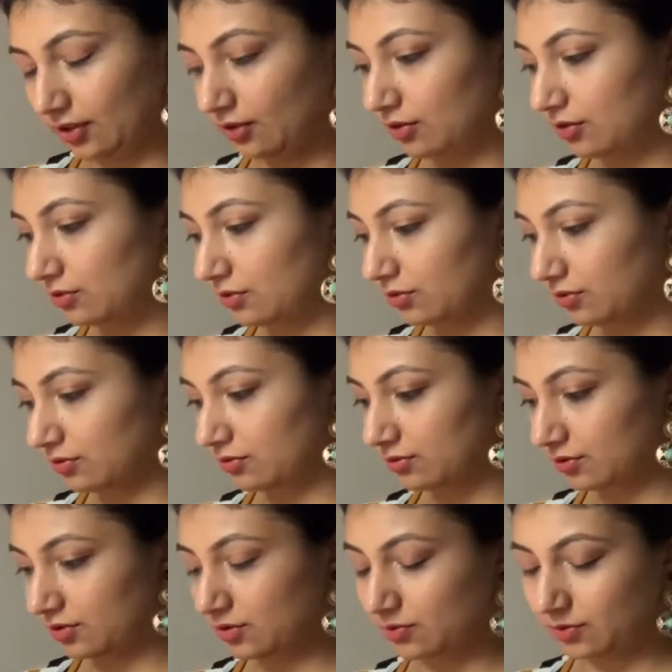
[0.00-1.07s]
Oh,
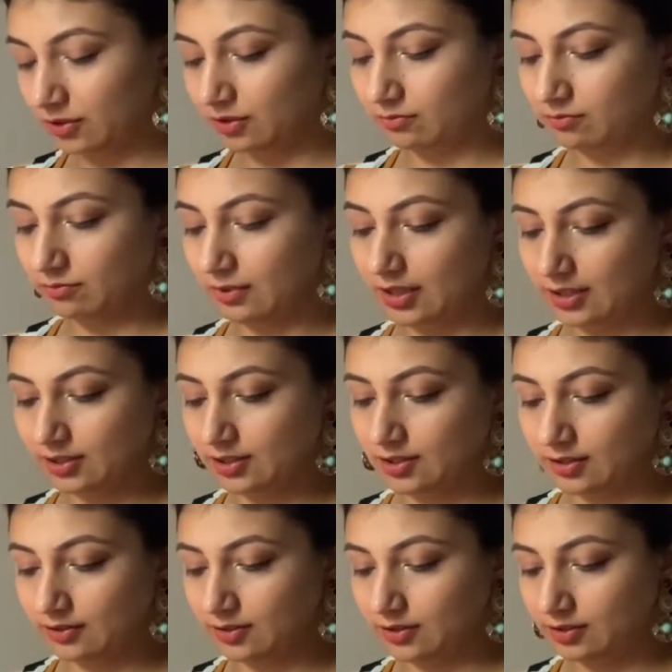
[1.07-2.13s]
What's for the
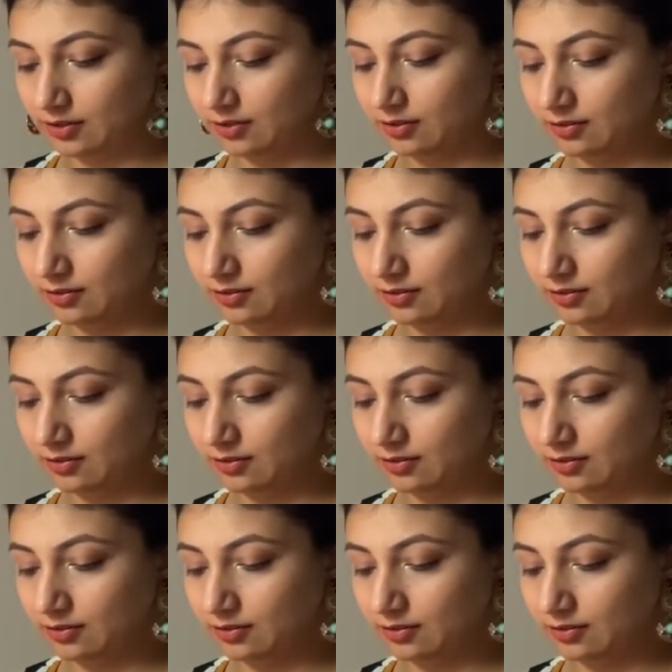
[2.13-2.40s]
masculine?